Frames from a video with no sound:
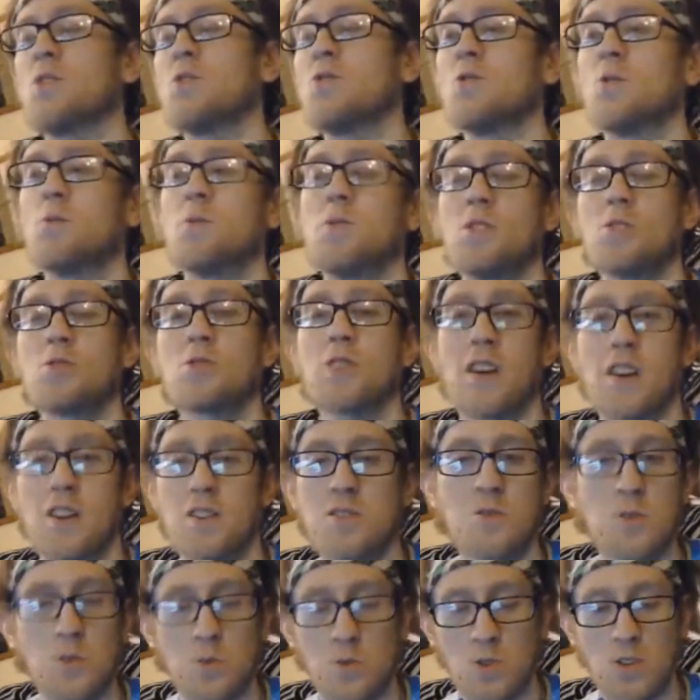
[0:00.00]
you try to
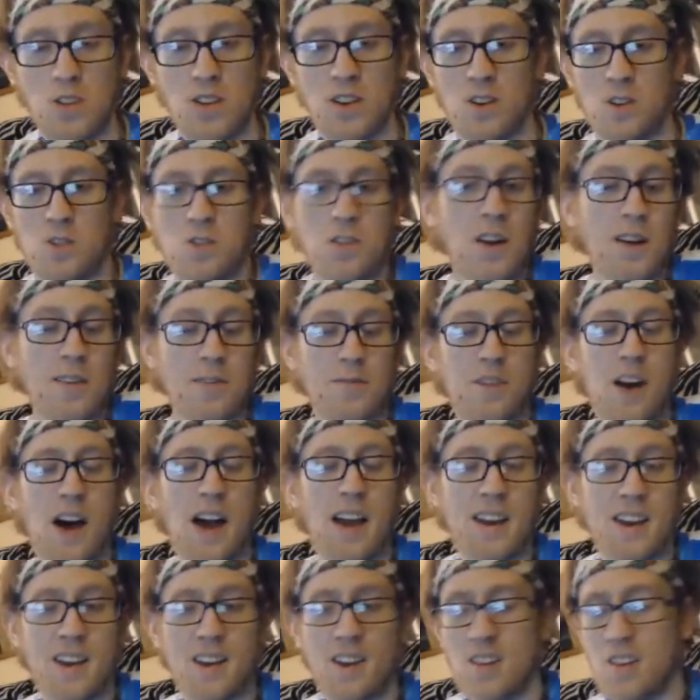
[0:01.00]
Google it or try to find it,
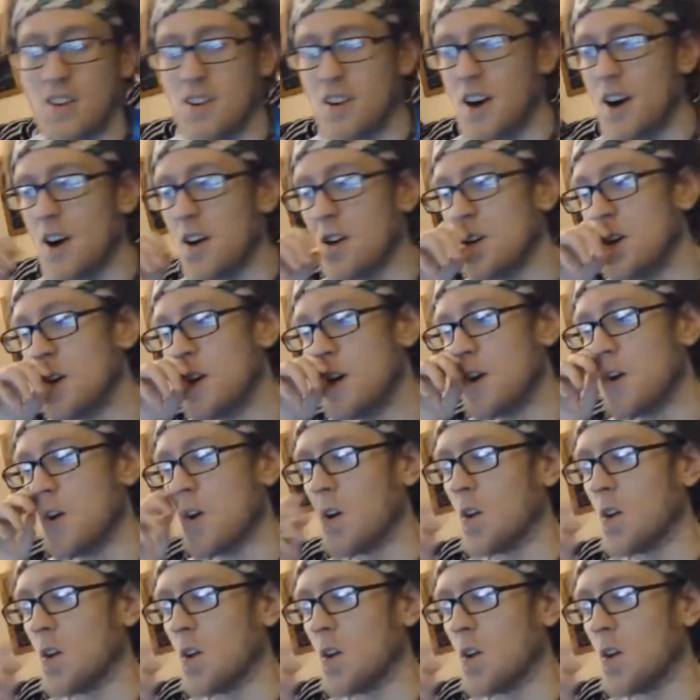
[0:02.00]
you know? Or like